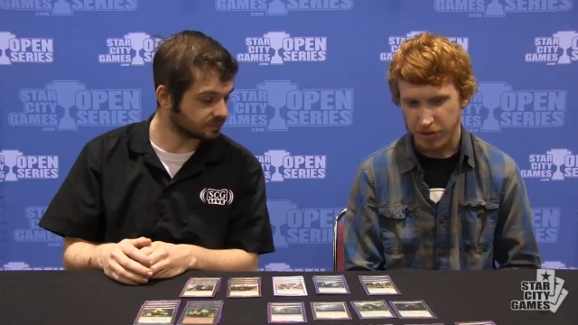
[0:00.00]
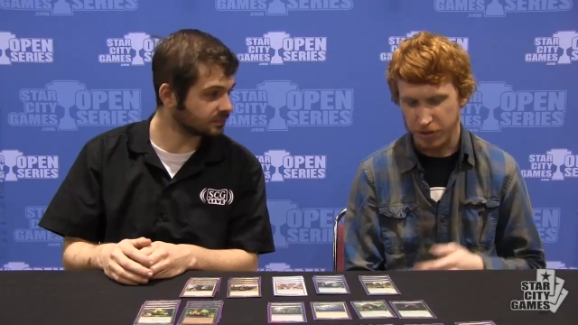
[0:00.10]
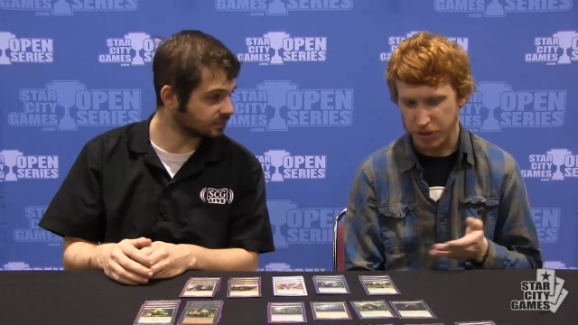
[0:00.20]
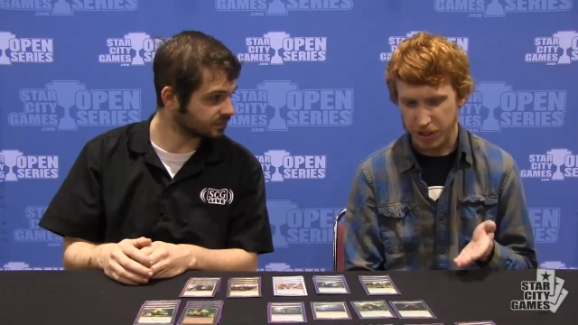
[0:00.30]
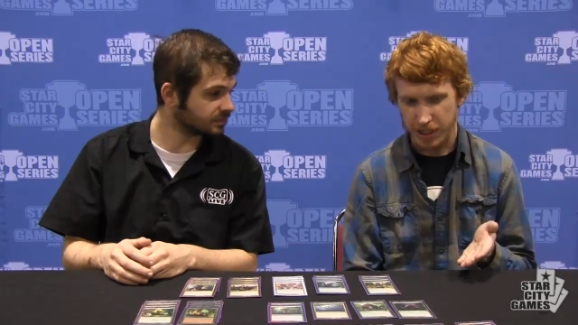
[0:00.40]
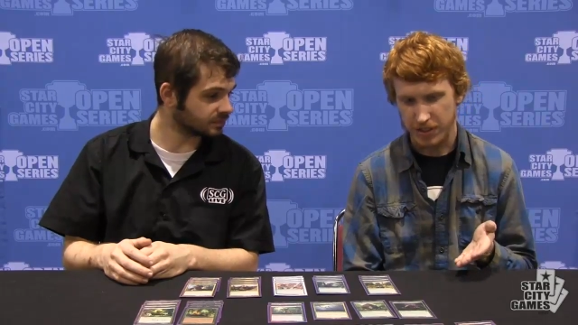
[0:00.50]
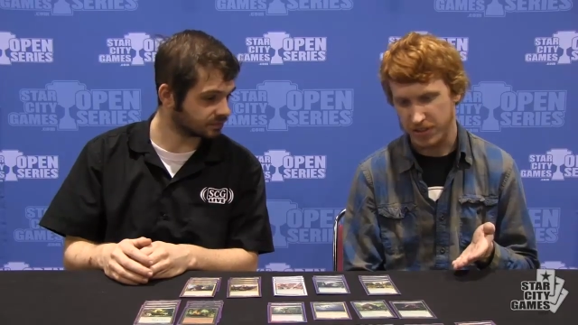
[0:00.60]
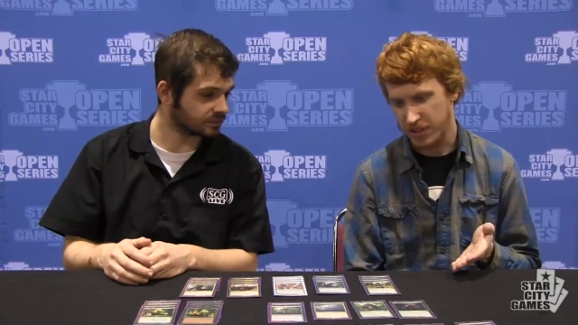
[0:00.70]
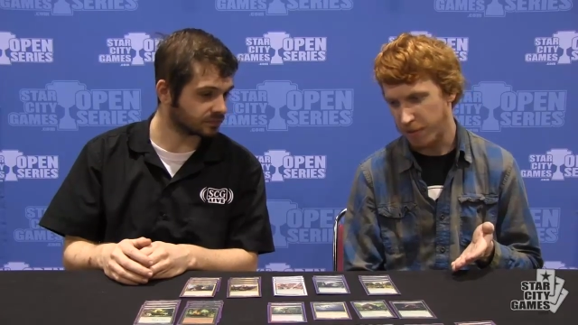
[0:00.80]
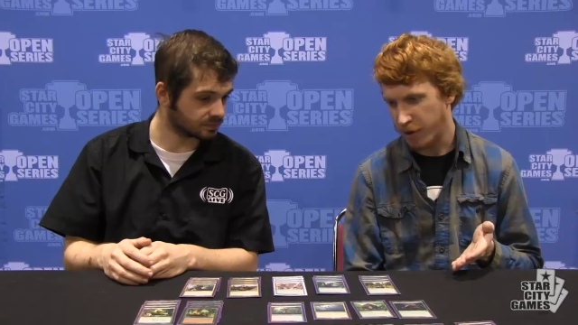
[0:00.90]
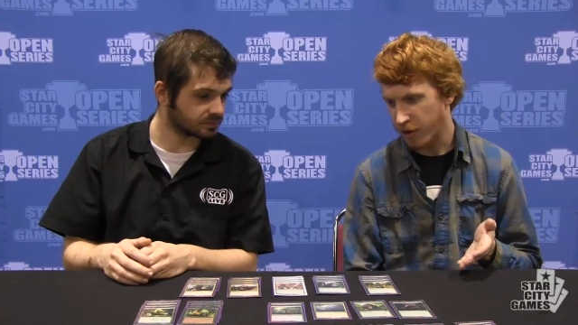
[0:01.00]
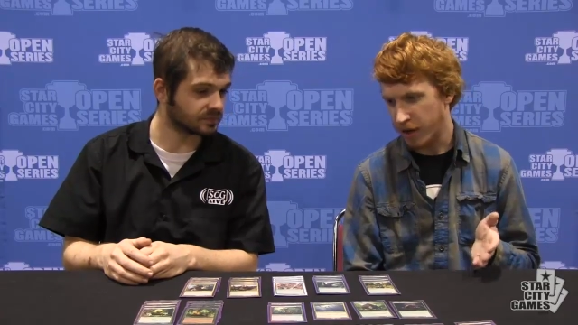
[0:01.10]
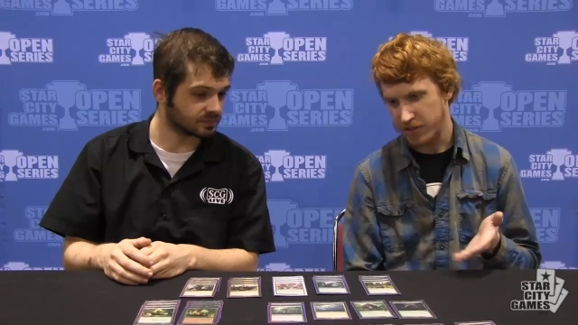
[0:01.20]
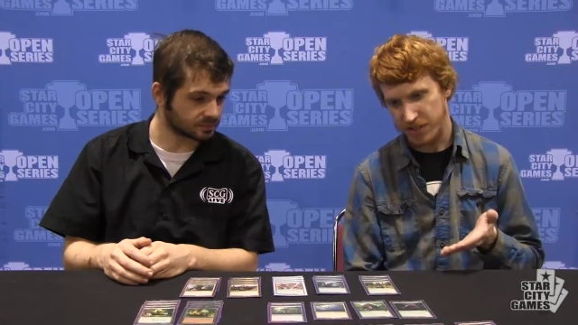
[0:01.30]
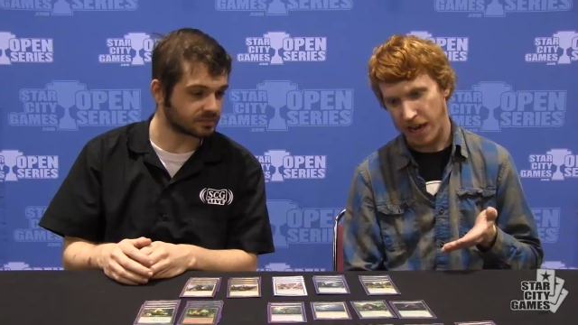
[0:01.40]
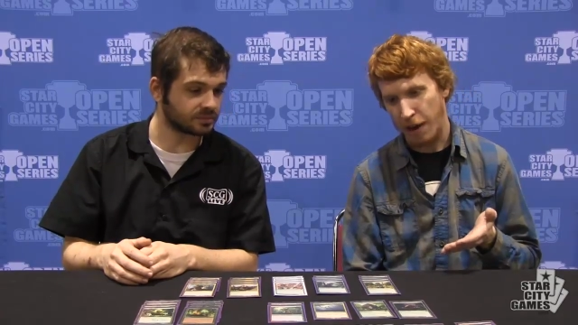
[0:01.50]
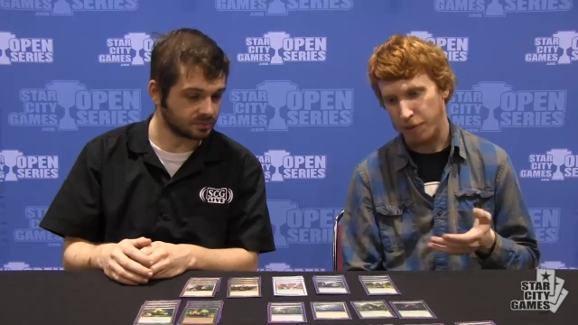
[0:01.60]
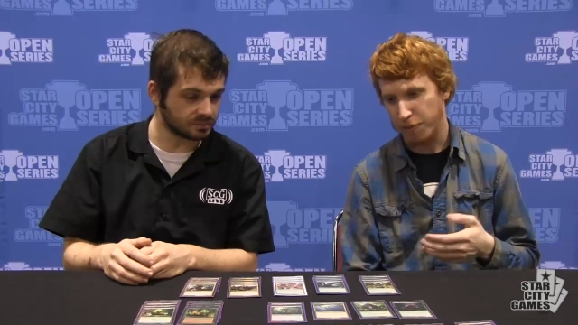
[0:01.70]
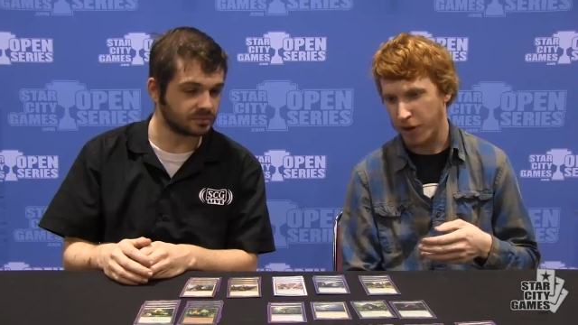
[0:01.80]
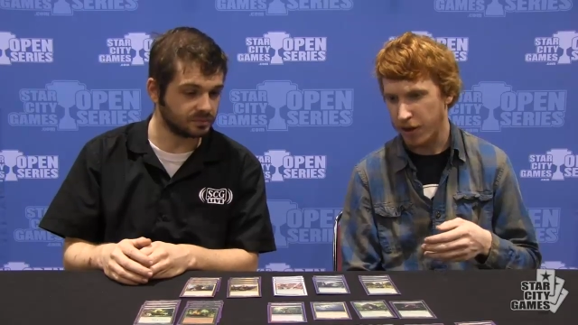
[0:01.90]
Speaker 1: Usually gets a Stomping Grounds
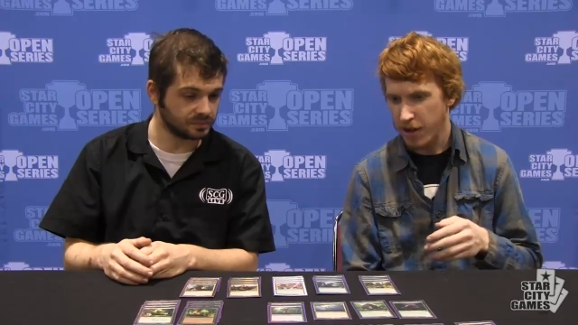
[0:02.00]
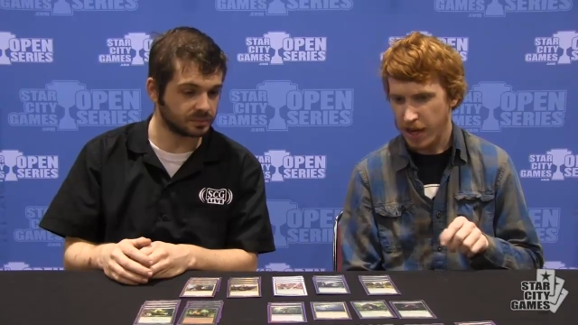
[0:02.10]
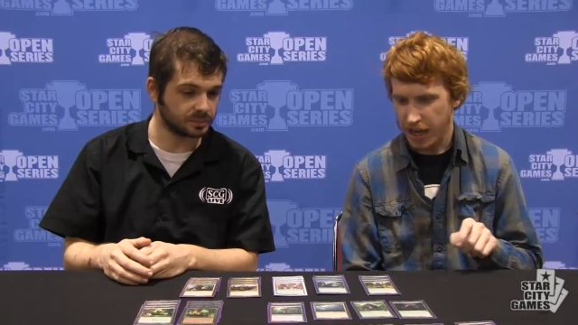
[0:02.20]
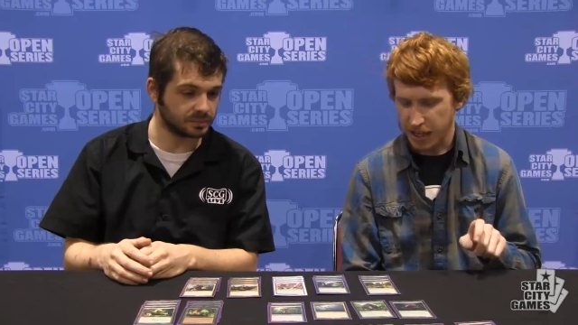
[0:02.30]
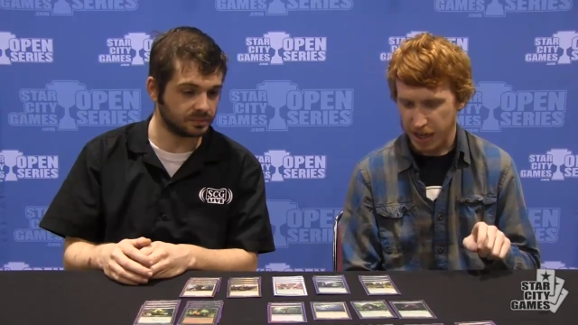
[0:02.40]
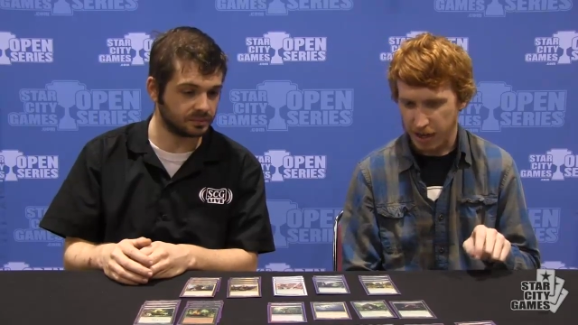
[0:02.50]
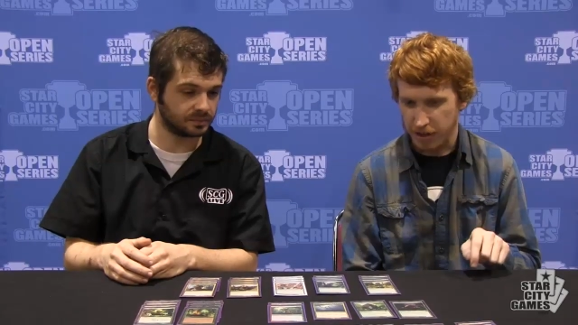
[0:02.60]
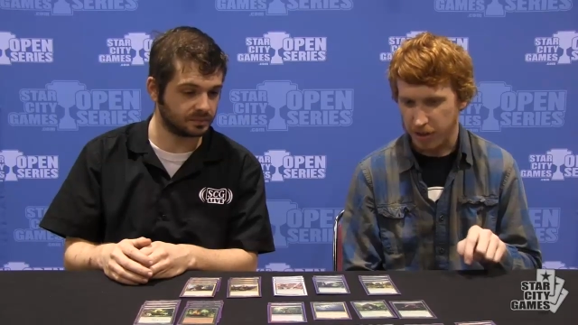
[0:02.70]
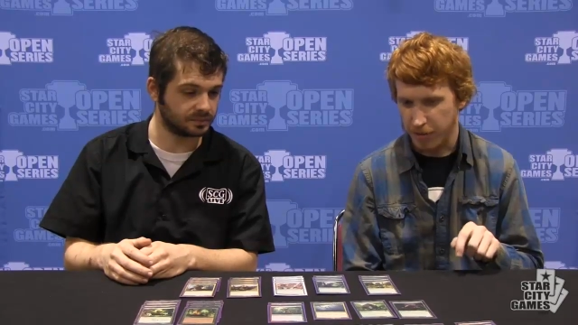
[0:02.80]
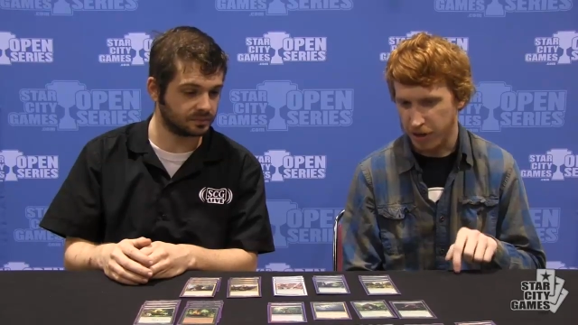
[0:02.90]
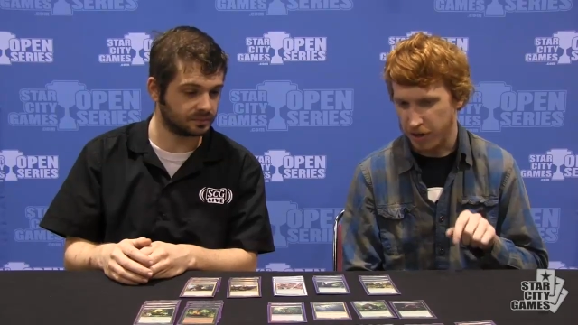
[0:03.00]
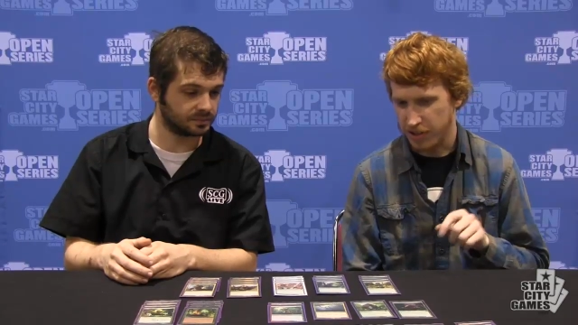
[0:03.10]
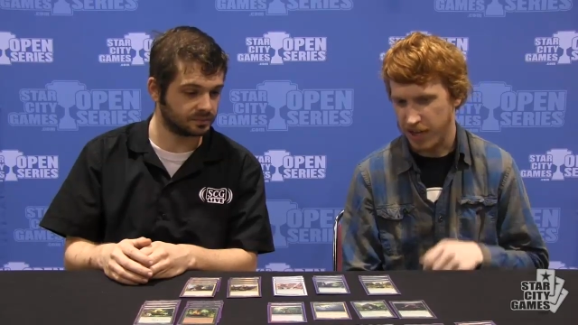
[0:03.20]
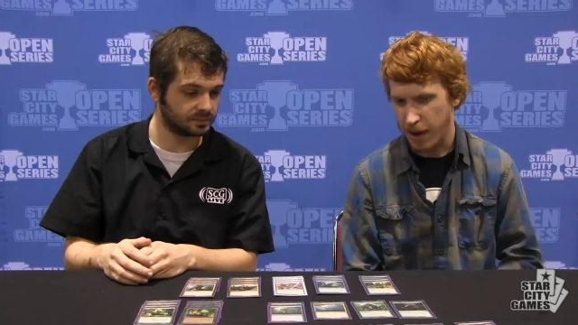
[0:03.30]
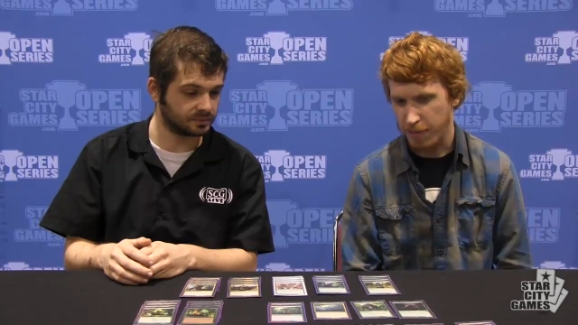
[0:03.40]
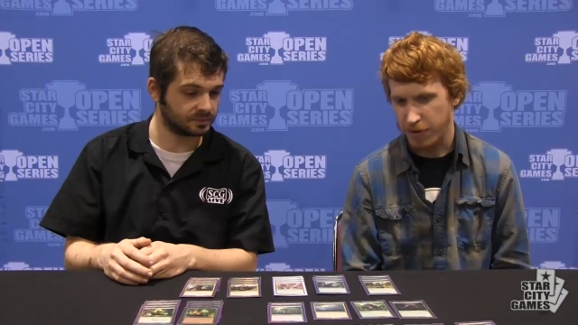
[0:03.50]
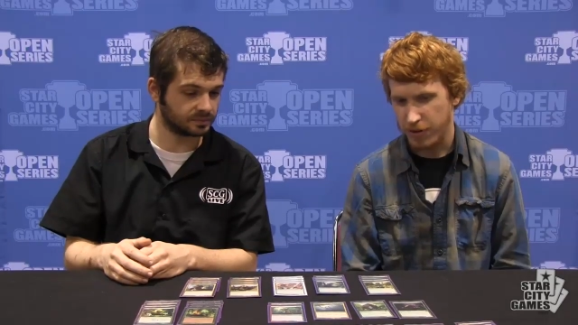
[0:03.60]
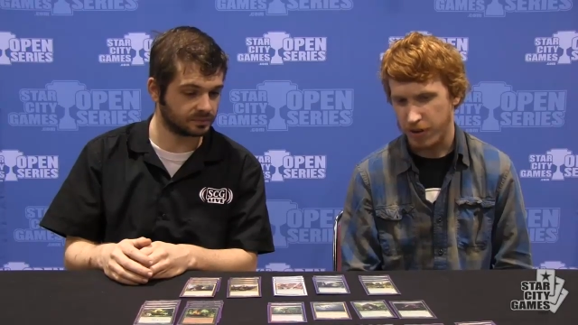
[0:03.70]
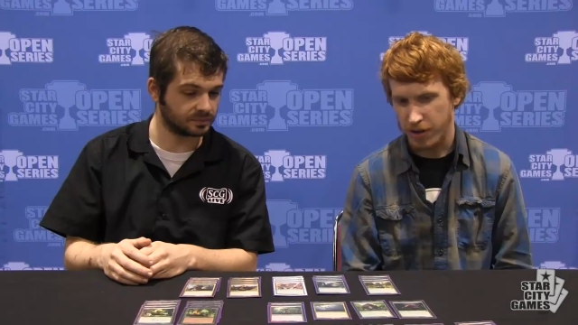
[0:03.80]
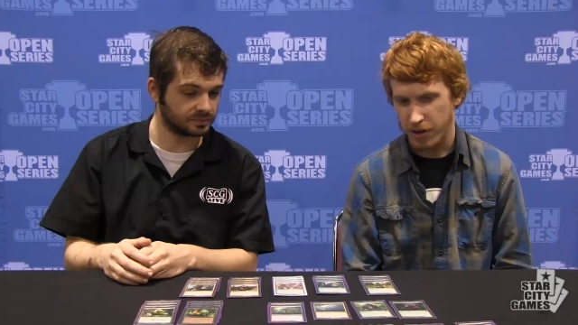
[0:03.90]
tapped, but it can come in untapped
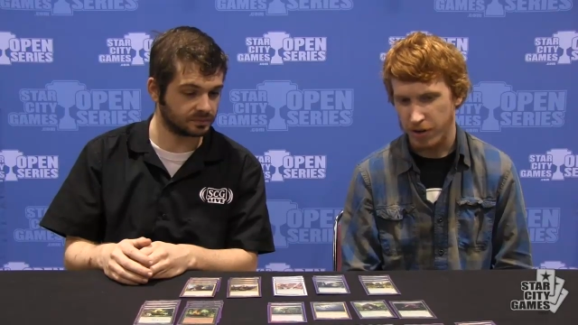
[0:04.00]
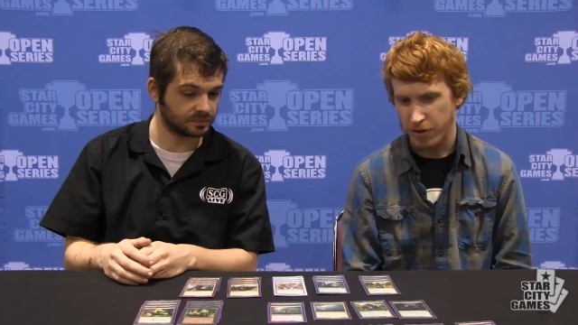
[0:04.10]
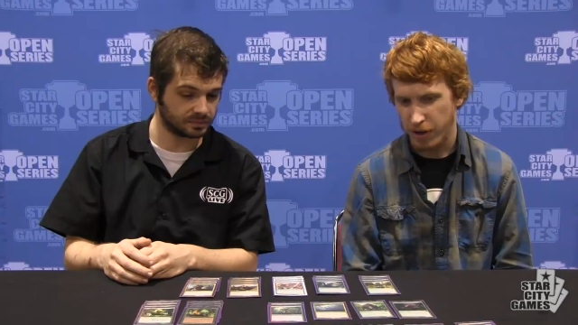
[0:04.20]
uh,